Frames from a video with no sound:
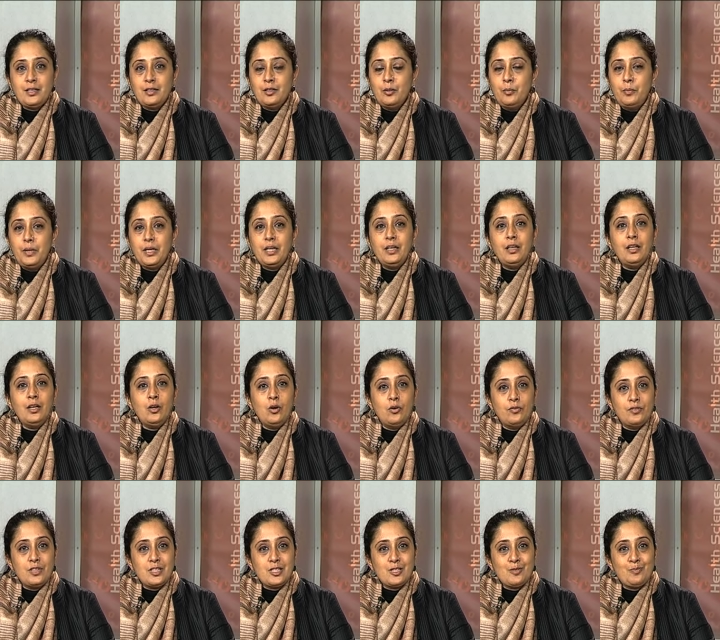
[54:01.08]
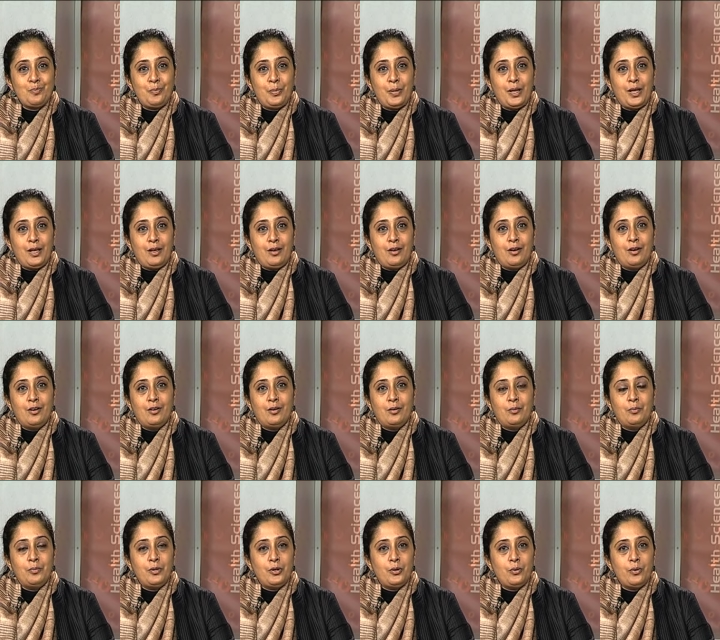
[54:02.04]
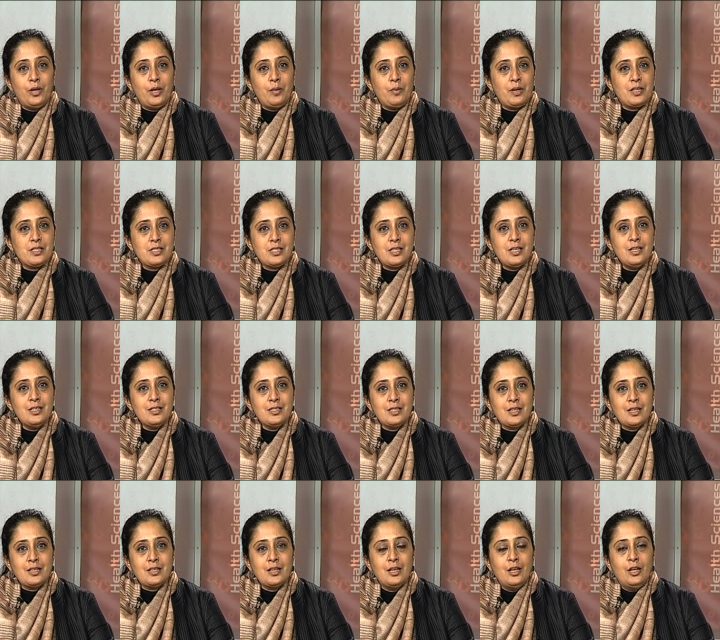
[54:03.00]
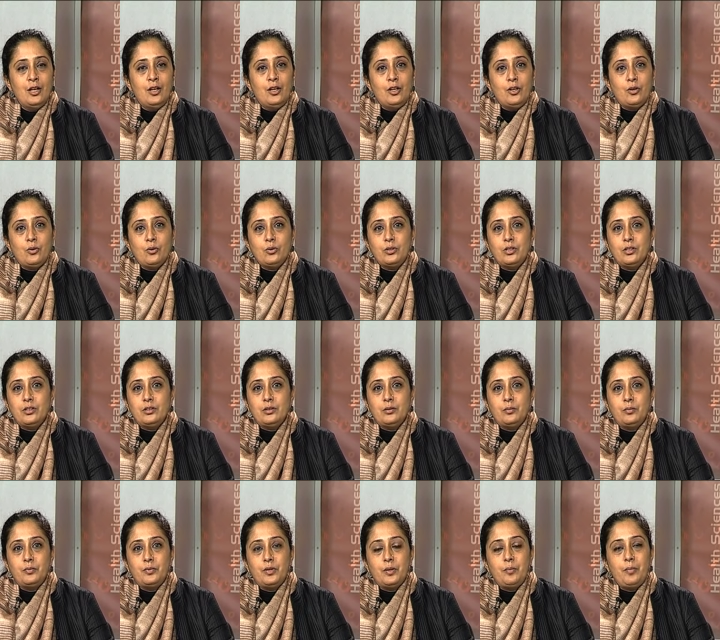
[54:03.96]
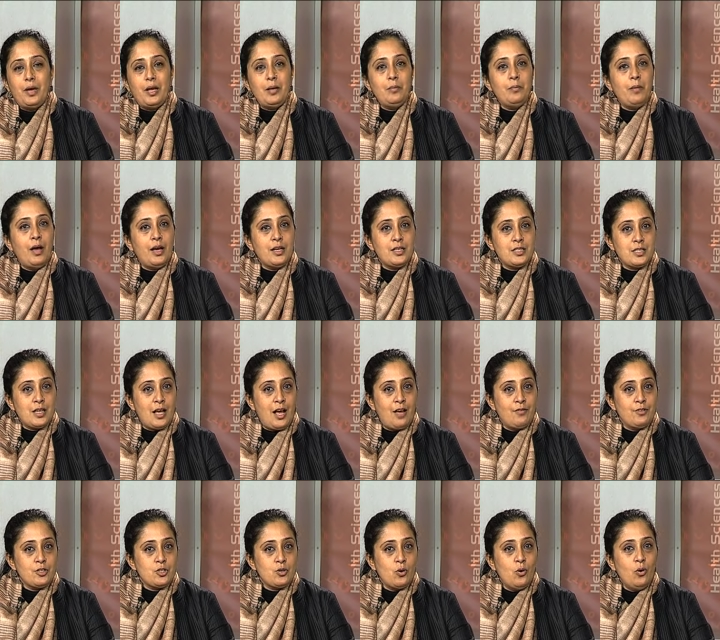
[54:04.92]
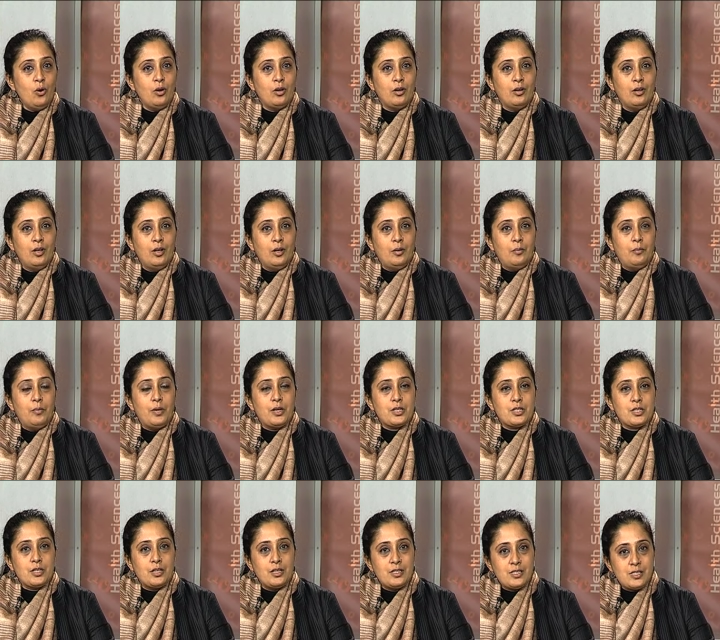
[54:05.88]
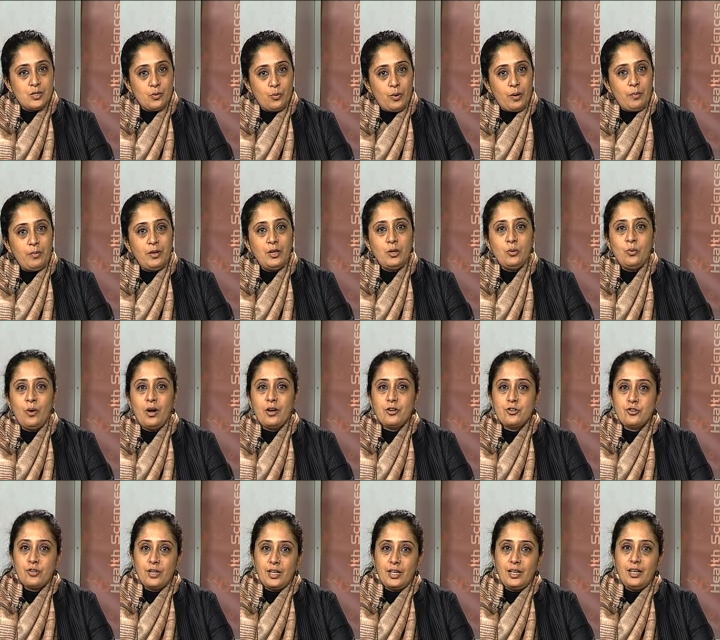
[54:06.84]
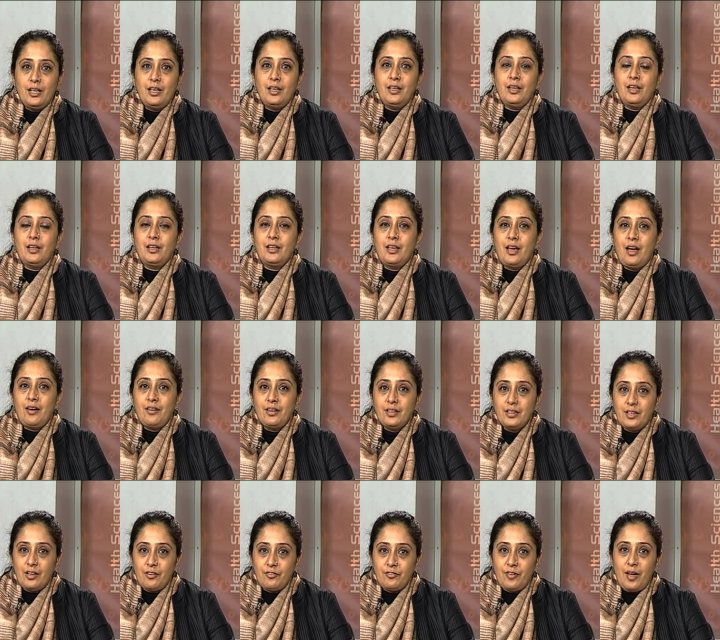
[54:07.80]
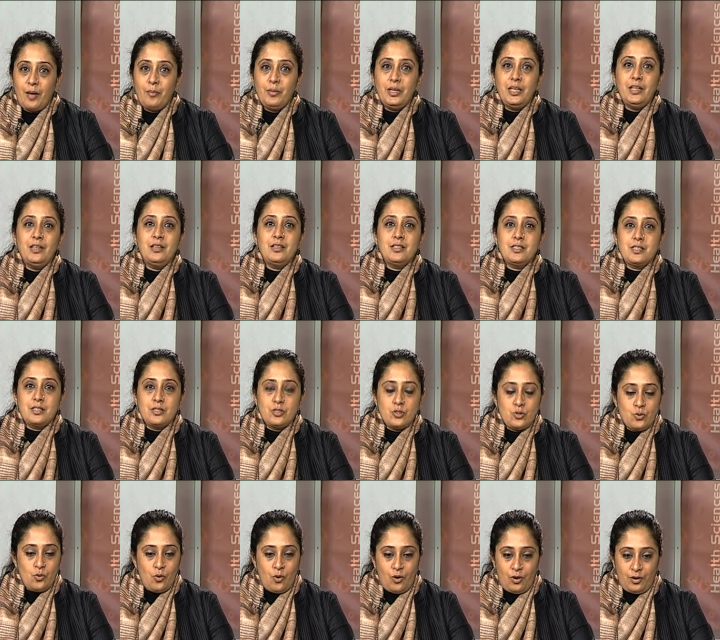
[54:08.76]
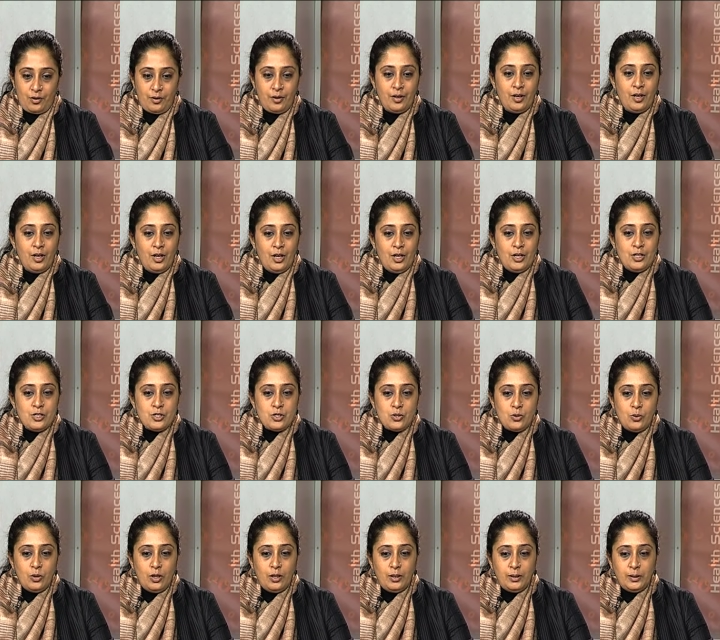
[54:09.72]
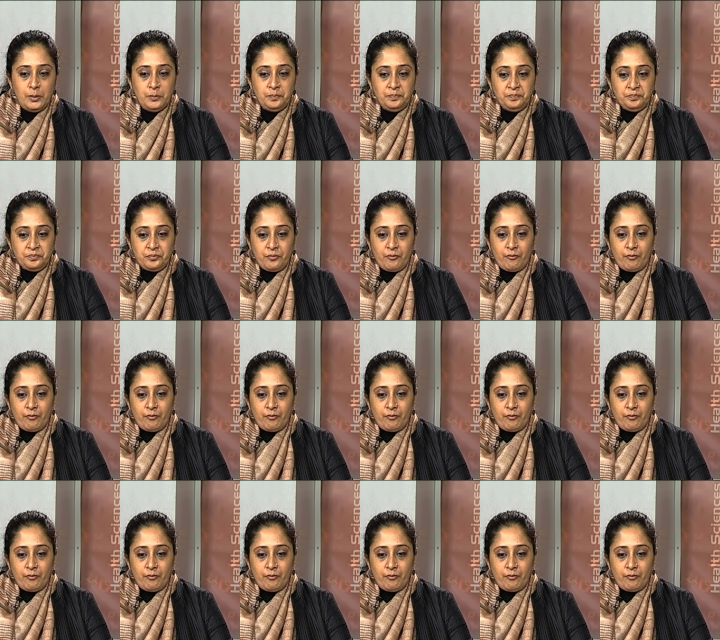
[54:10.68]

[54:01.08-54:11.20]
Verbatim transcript: right at the beginning of this play, uh, you know, Hema says that, you know, the, the men might have it all, but it's the women who are trailing and carrying their families and so on. So, uh,